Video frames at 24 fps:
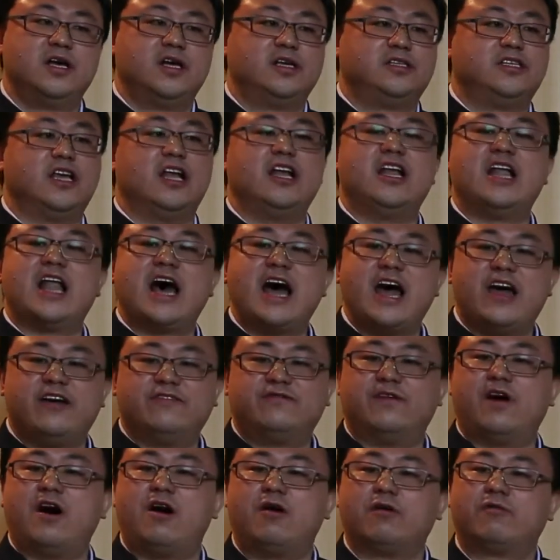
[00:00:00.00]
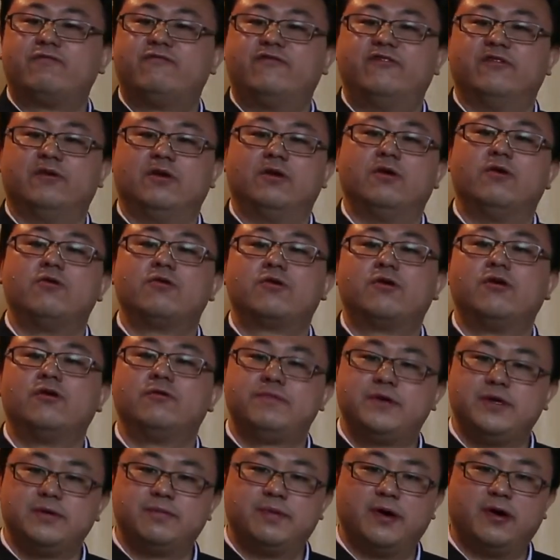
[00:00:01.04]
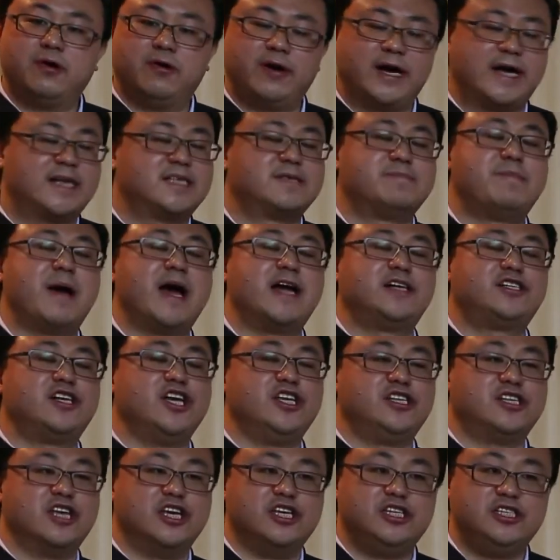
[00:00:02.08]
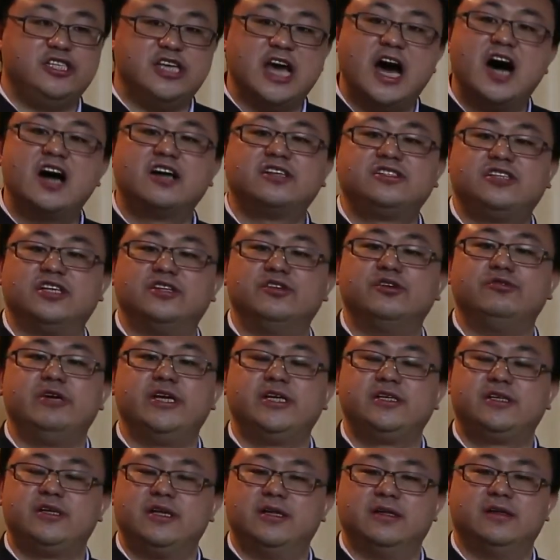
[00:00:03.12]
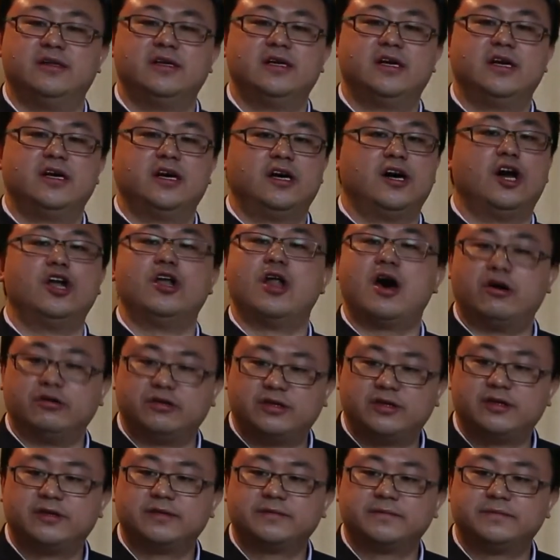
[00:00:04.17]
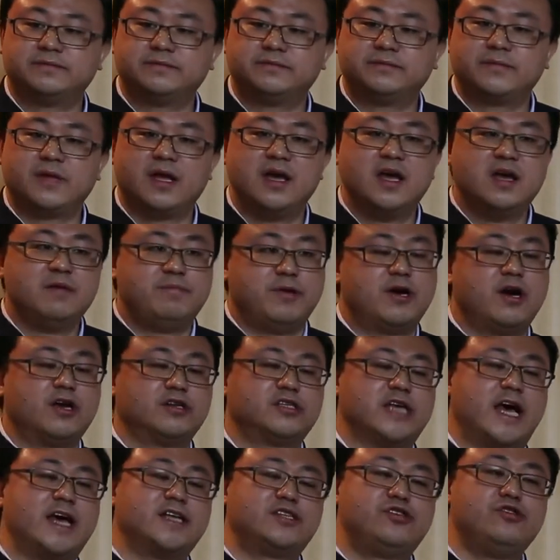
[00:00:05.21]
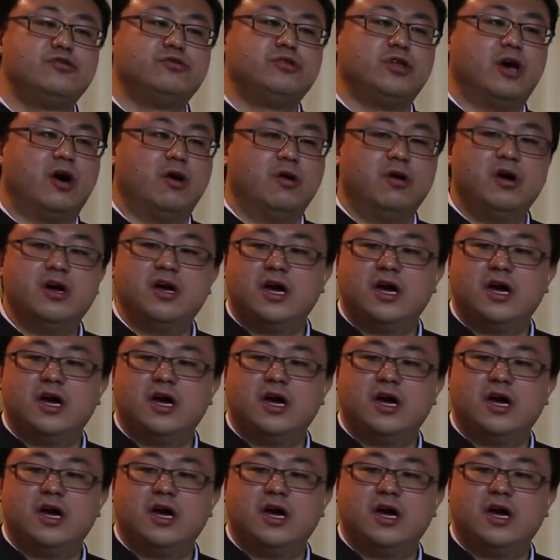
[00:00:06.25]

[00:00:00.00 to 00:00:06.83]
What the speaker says: the life of local people, especially the young generation, a lot. Because as you know,